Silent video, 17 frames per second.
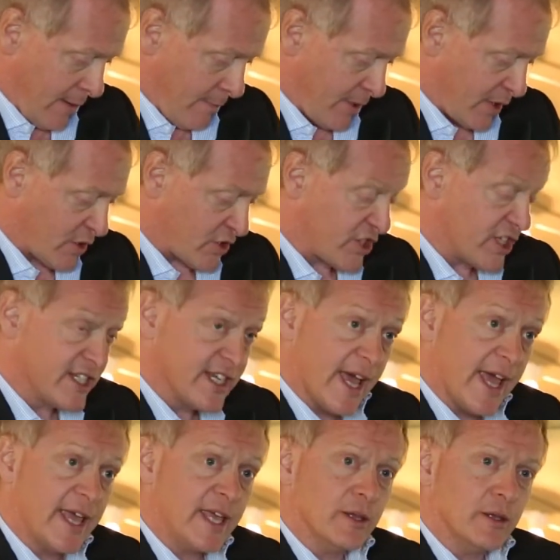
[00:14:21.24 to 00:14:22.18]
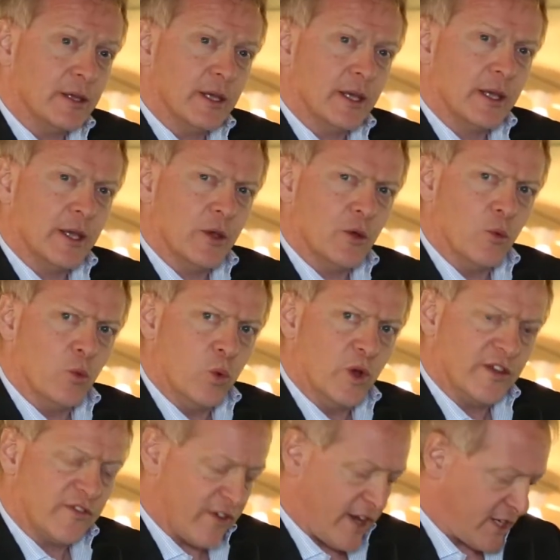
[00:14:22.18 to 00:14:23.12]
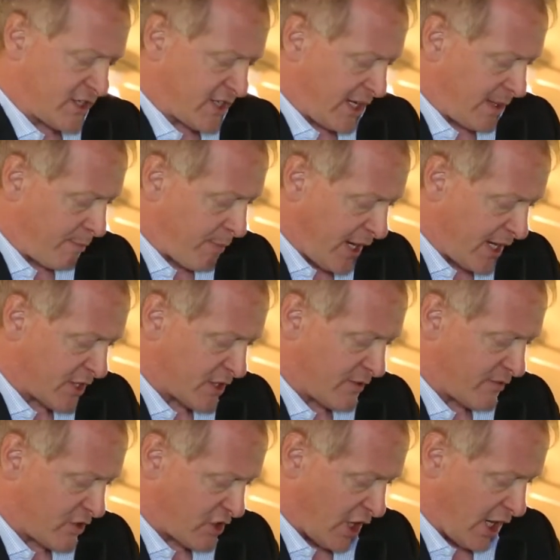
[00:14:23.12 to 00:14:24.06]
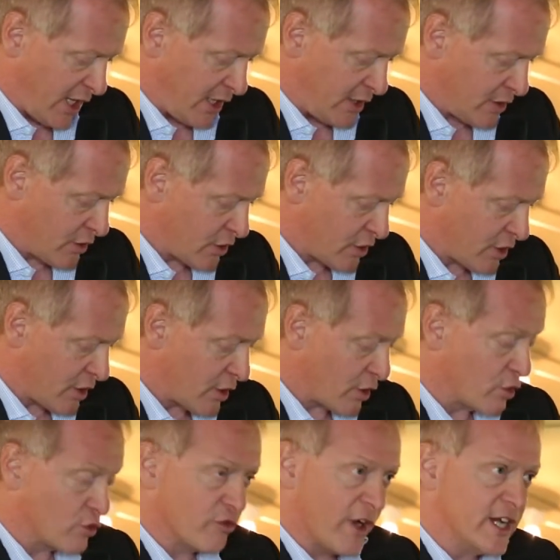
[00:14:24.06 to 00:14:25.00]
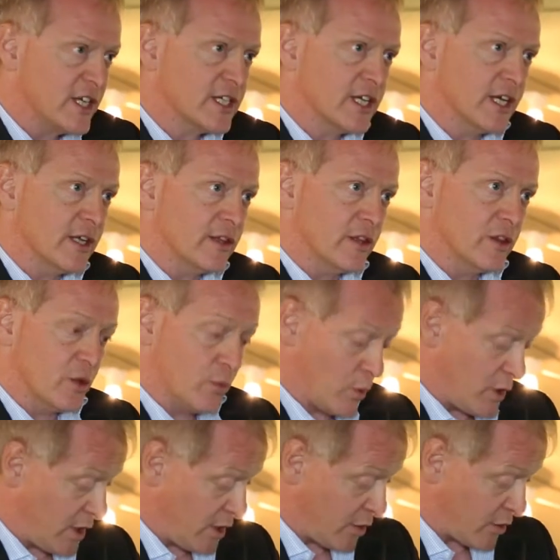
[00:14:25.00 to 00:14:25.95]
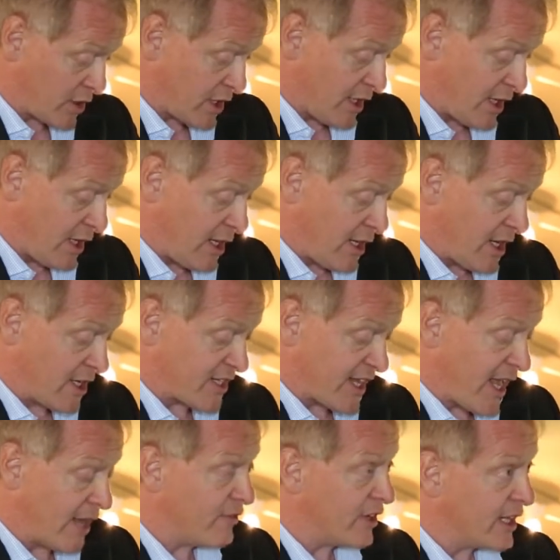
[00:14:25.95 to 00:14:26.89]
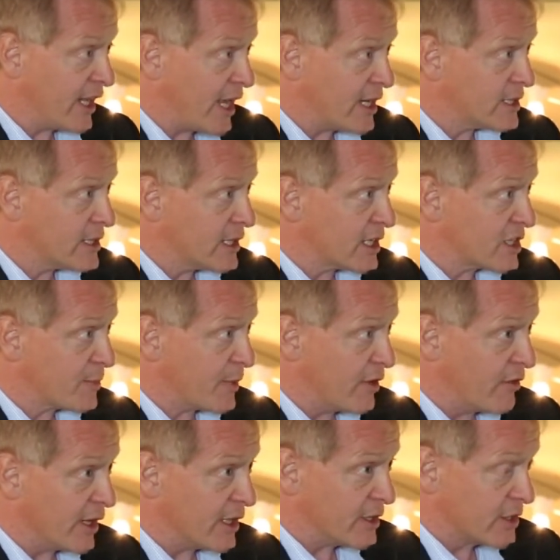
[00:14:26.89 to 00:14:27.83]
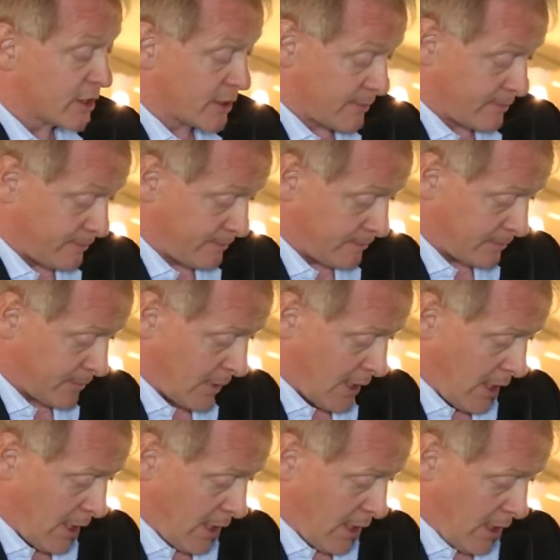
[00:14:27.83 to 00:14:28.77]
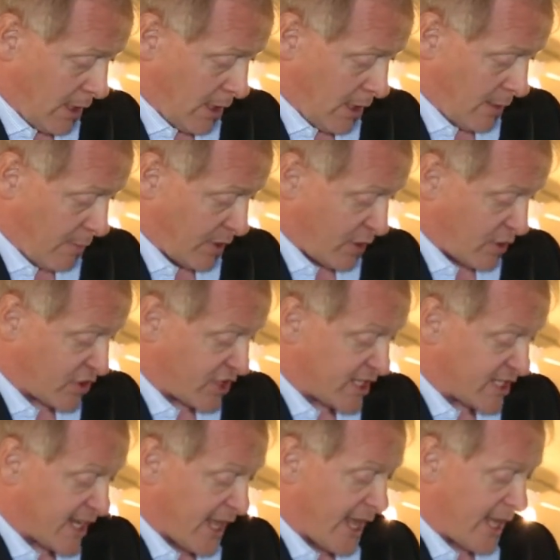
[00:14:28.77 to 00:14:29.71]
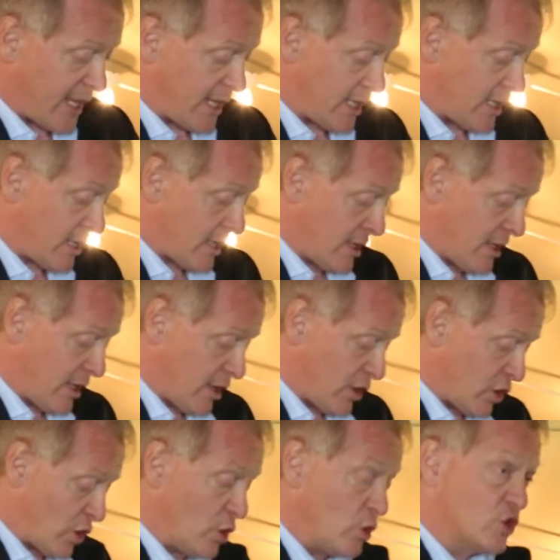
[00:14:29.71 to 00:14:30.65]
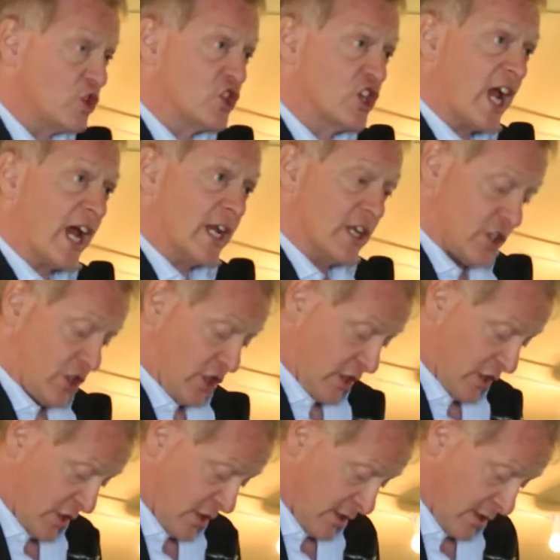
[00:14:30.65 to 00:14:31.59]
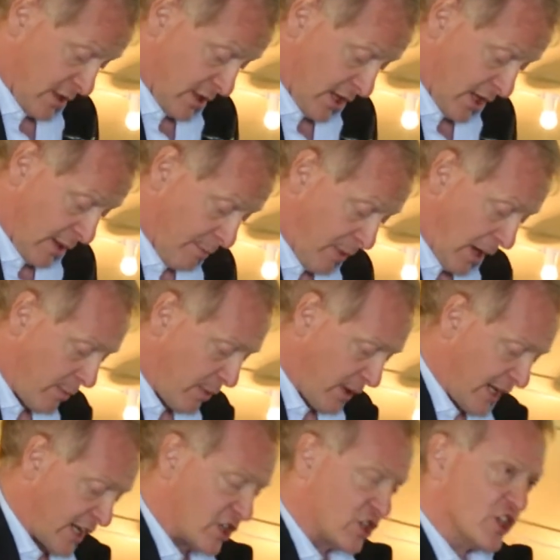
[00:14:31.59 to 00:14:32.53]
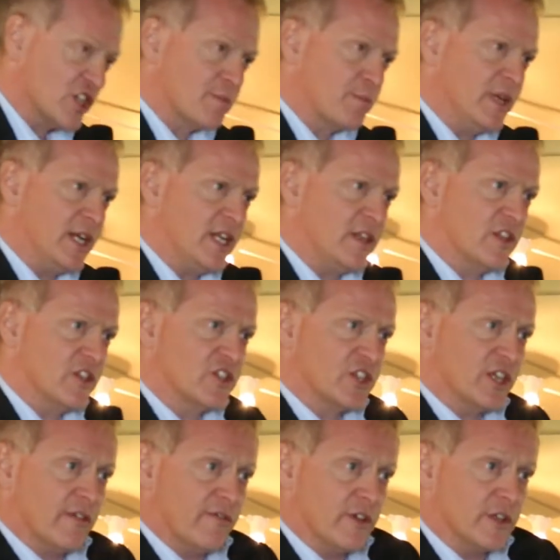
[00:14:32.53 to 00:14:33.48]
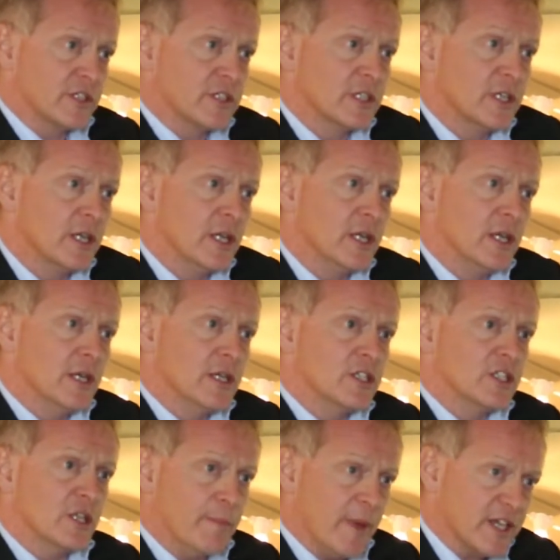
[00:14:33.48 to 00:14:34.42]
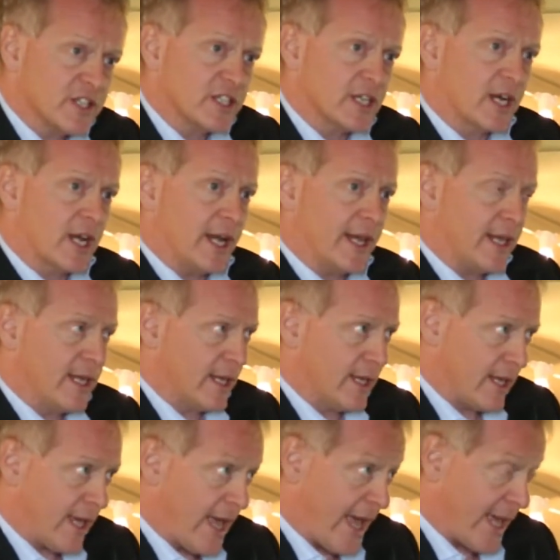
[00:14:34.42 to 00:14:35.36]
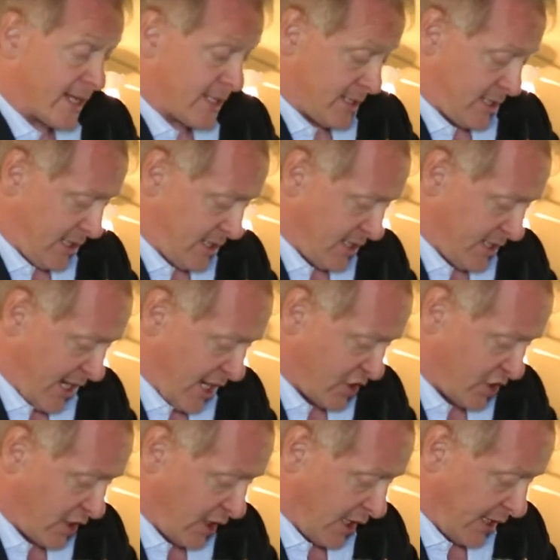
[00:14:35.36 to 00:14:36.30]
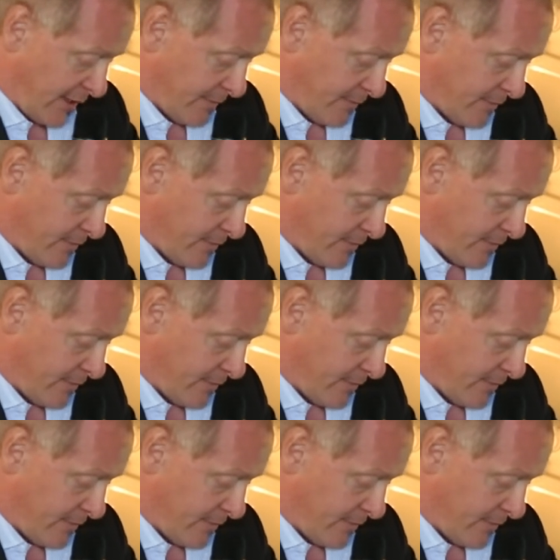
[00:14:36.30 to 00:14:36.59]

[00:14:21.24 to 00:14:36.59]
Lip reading: Because today we face a pace of change greater than the world has ever yet experienced. Because today huge challenges are bubbling just beneath the surface, domestically and internationally.